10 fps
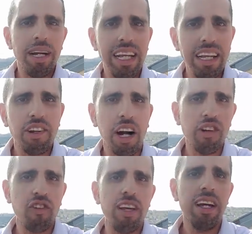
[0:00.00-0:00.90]
But each
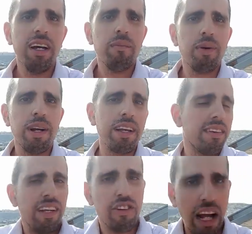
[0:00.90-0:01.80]
country
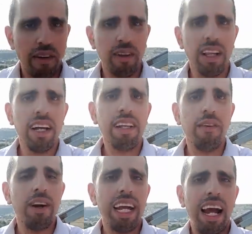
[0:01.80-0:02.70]
brings, in general,
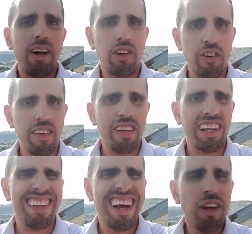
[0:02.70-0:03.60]
different
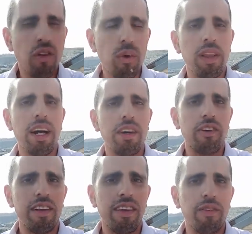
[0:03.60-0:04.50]
characteristics to the
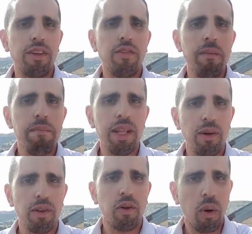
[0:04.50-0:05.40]
country itself, different
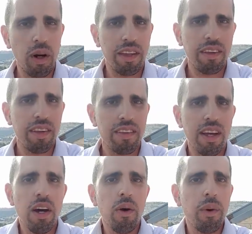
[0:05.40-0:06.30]
midot, qualities,
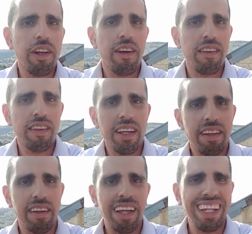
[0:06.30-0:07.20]
which is
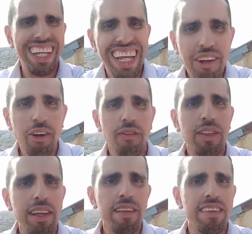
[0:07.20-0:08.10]
needed. And each
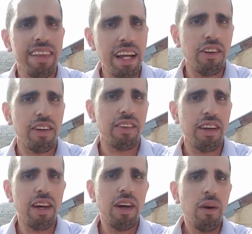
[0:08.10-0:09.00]
of these
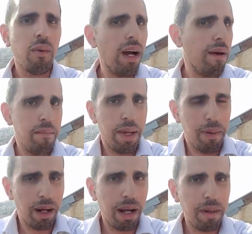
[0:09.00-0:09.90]
nations, where
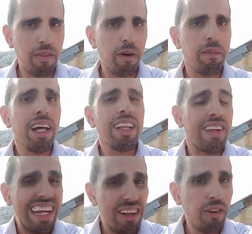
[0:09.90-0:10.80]
people are coming from,
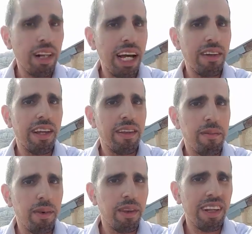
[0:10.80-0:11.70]
to Israel nowadays,
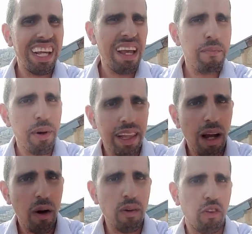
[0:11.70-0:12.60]
in modern day, they bring
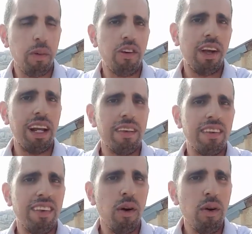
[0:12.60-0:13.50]
their own
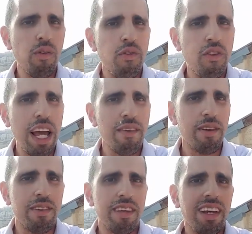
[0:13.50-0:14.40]
specialities, their own
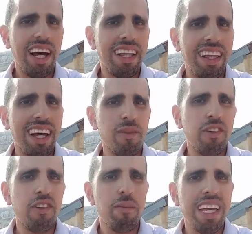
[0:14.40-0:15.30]
flavors at the end,
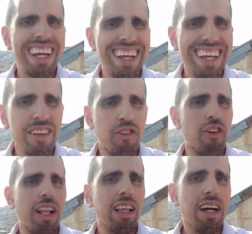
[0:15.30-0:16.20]
which is making
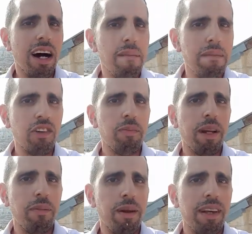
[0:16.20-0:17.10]
Israel a much
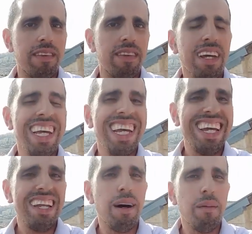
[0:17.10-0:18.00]
better place
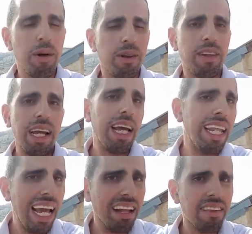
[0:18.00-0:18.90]
in modern day.
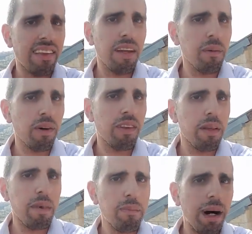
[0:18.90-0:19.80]
And hence, it was in
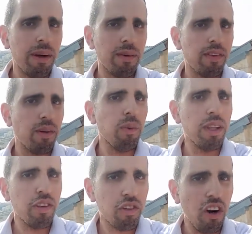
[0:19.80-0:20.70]
the Midbar also, all
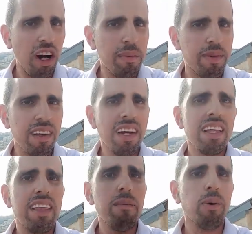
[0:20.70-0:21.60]
these tribes,
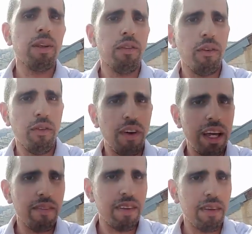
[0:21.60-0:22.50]
they brought different
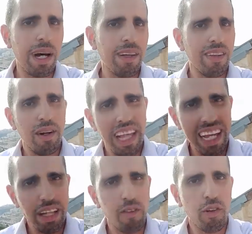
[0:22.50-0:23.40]
flavors about, their
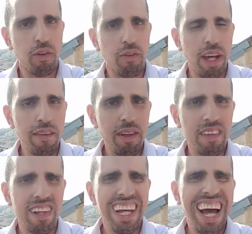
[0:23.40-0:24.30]
individual
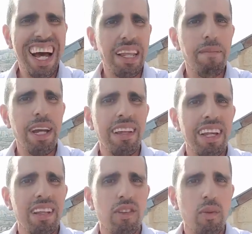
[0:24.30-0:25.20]
flavors, and they made
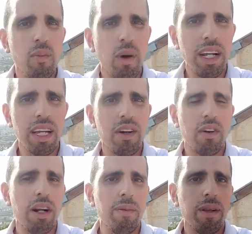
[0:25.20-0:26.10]
it into one
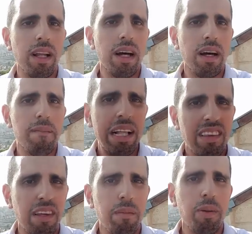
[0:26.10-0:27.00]
incredible
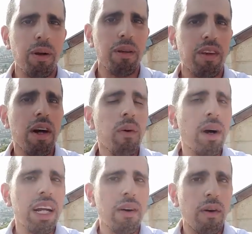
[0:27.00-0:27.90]
melting pot,
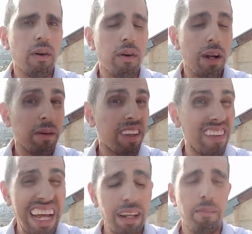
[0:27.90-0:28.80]
one incredible
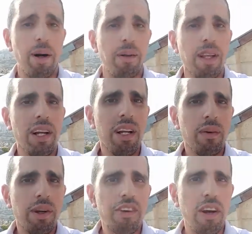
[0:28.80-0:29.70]
salad bowl,
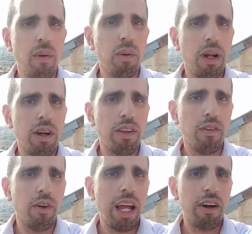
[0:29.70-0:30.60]
which all are
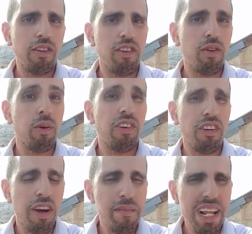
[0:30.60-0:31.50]
different characteristics, which
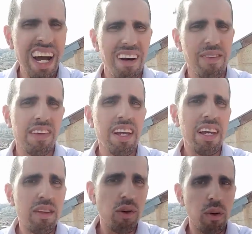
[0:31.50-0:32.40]
Hashem loves,
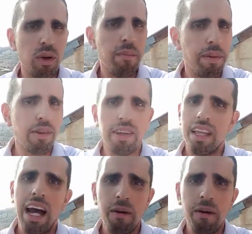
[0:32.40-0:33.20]
is all imbued together.